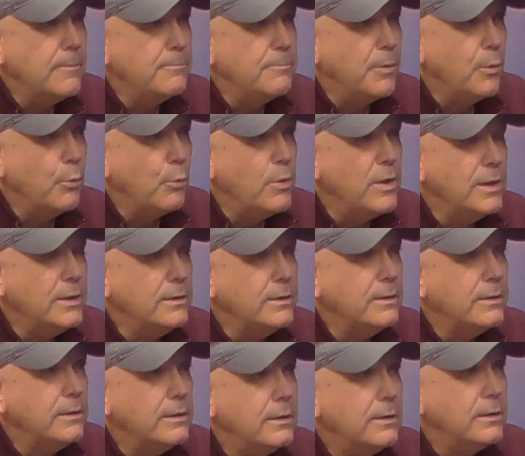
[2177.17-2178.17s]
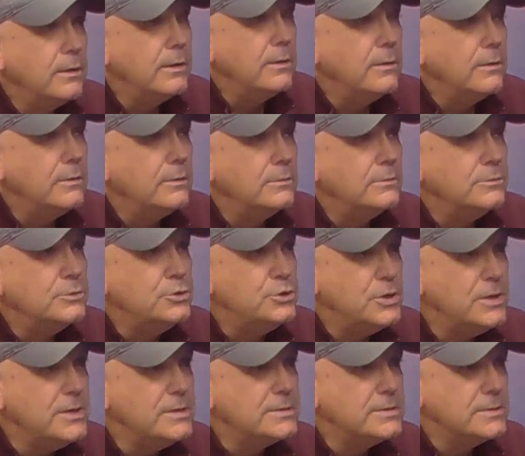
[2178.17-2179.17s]
But when
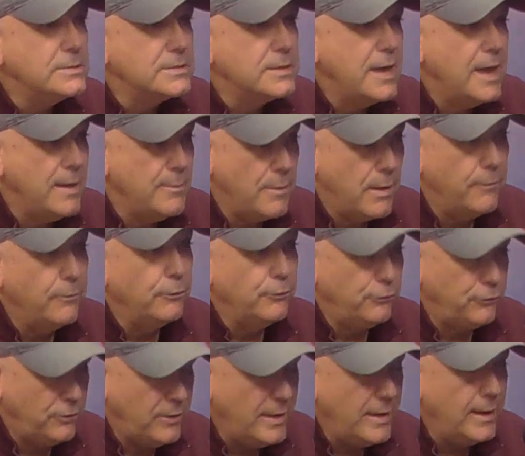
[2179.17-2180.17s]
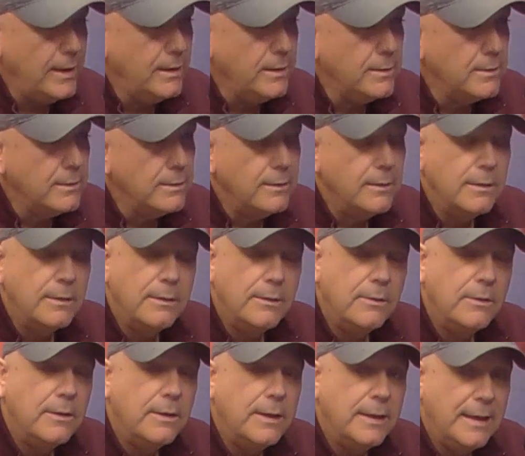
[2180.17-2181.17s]
Jesus came on the scene,
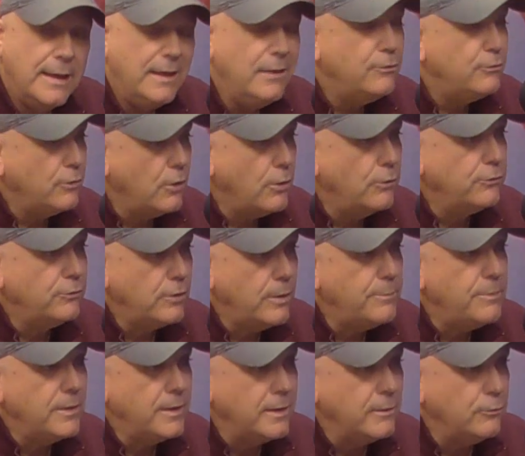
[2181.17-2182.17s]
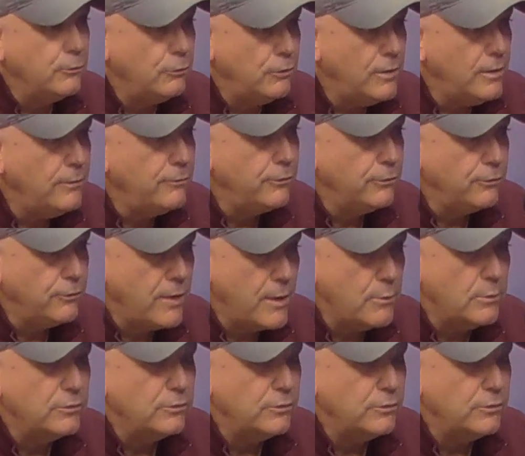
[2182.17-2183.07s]
he saw something in Jesus that